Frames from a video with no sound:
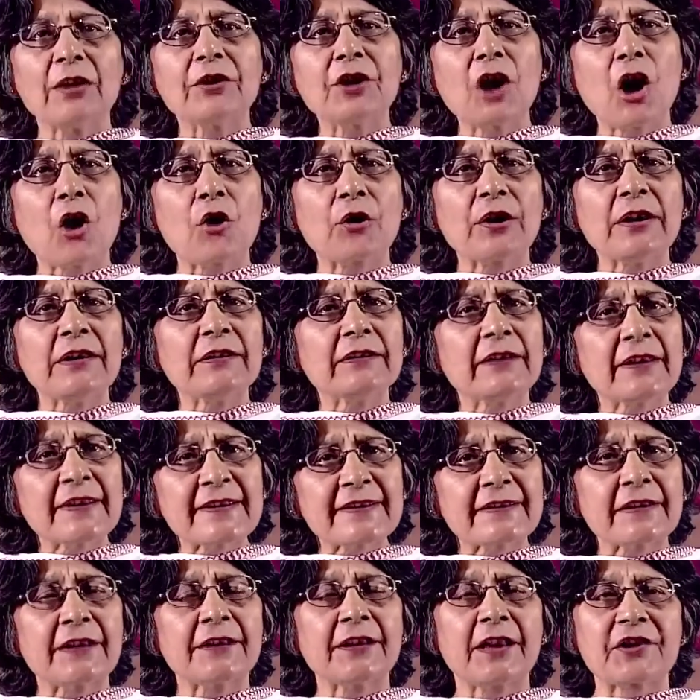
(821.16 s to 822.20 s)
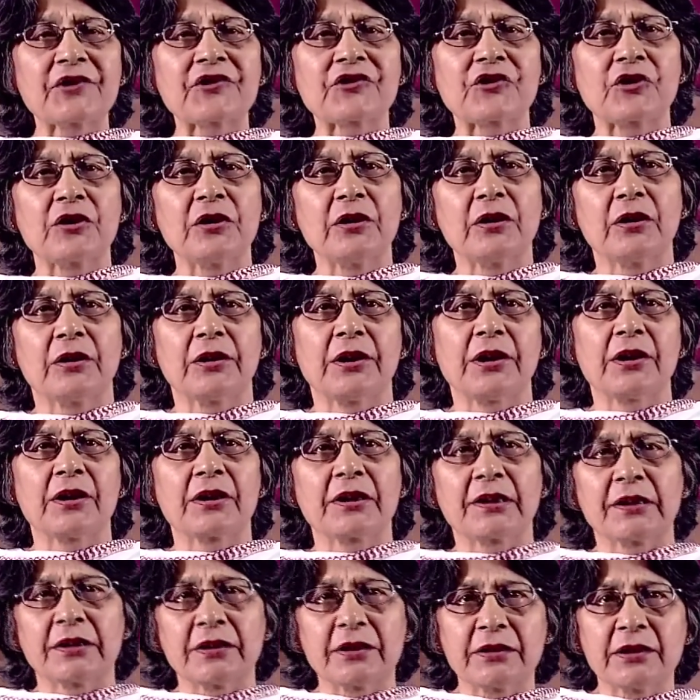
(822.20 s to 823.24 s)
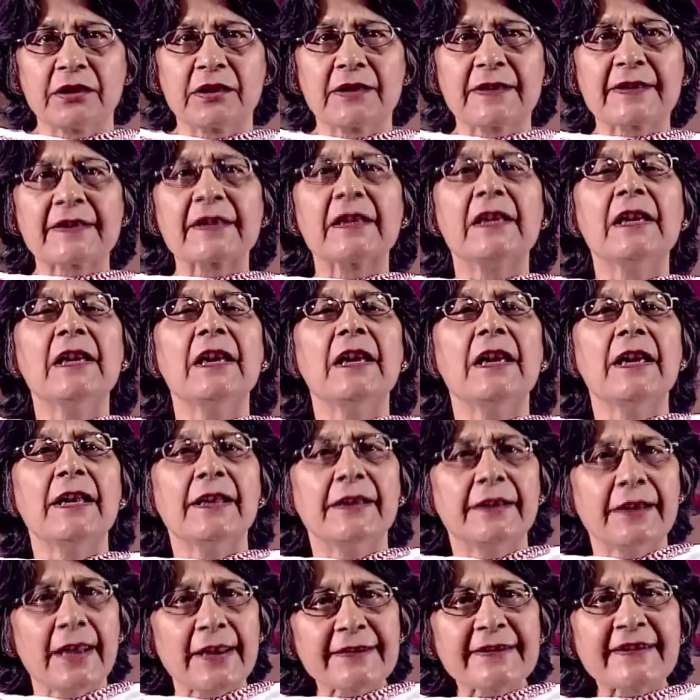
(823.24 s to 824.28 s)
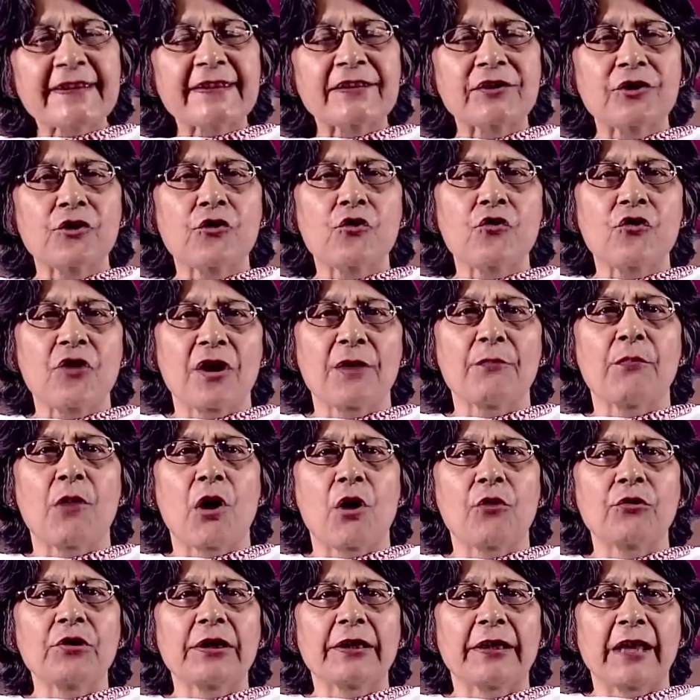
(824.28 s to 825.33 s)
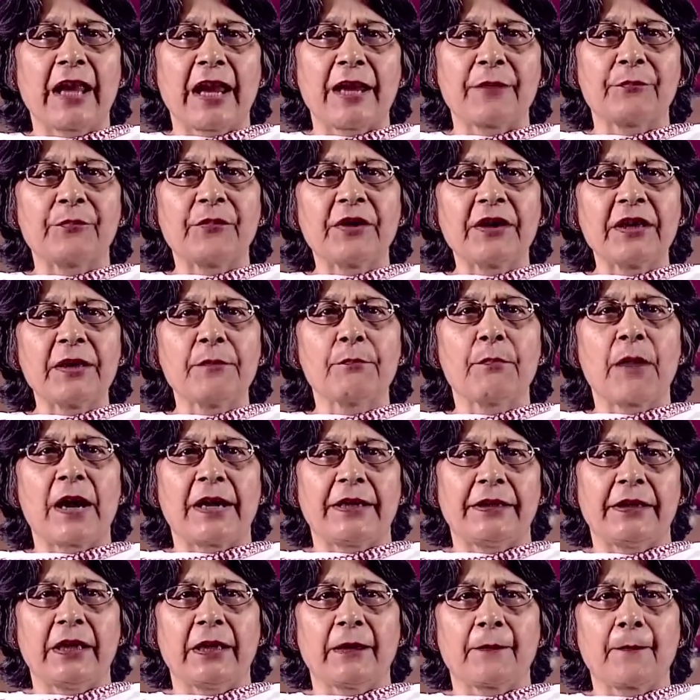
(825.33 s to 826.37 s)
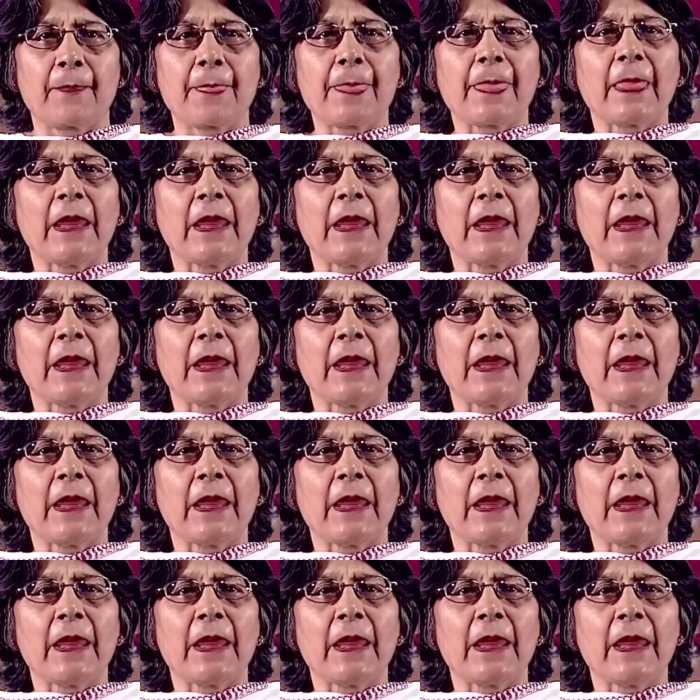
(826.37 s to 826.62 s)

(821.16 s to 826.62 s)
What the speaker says: Now, in this connection, dear learners, let's know about library binding.